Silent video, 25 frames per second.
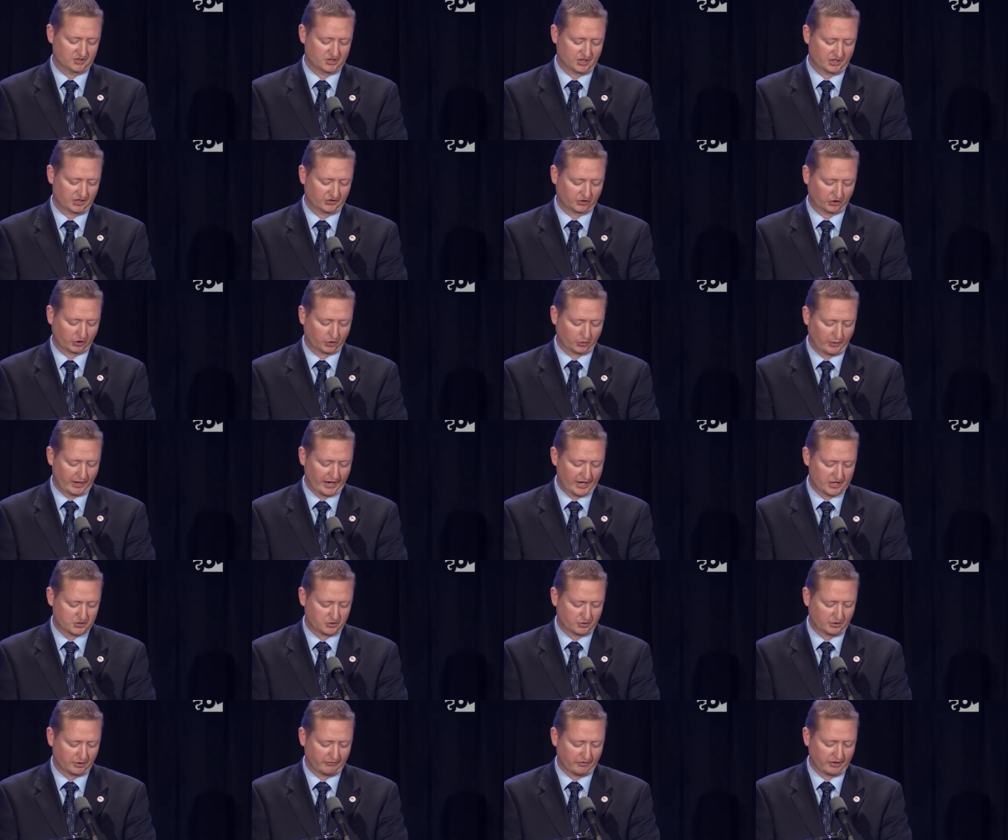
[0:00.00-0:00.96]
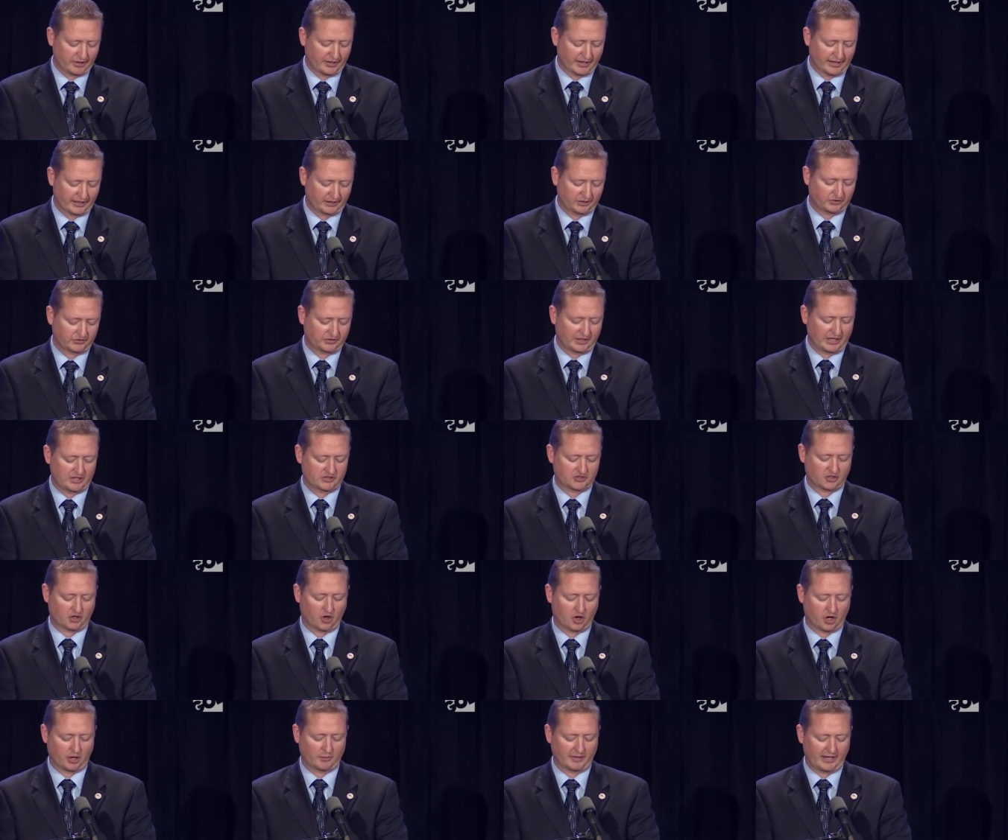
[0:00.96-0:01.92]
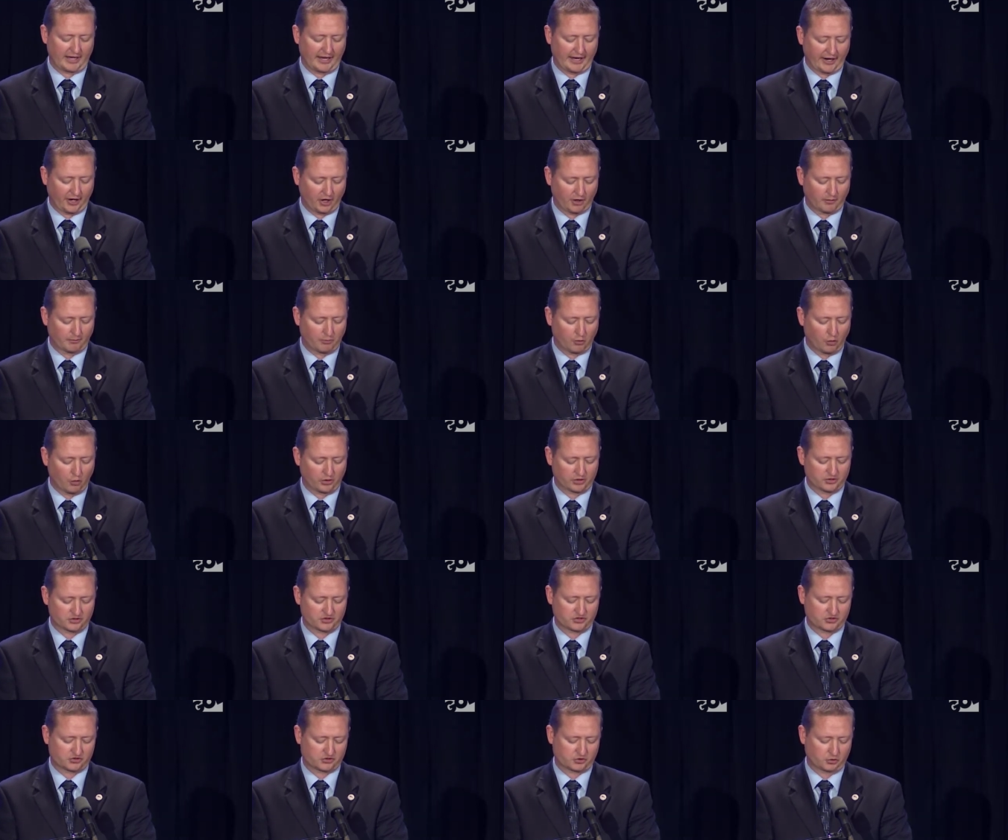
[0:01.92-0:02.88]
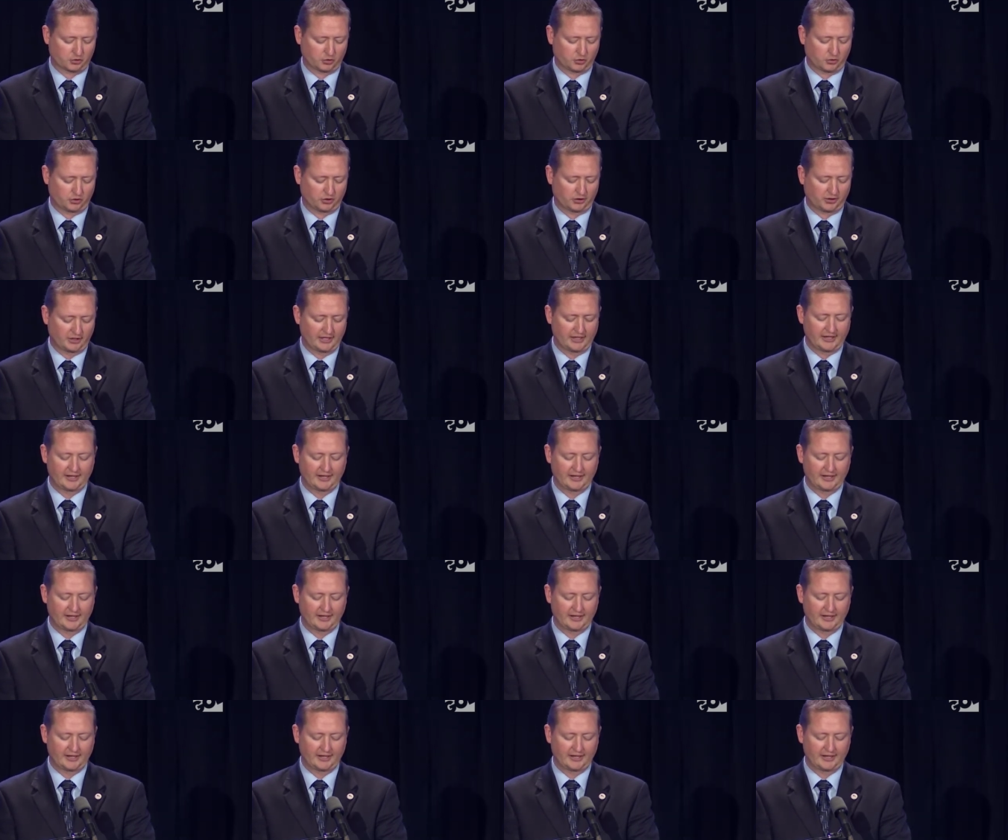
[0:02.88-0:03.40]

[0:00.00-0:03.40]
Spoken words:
He is a graduate of the United States Army Airborne School.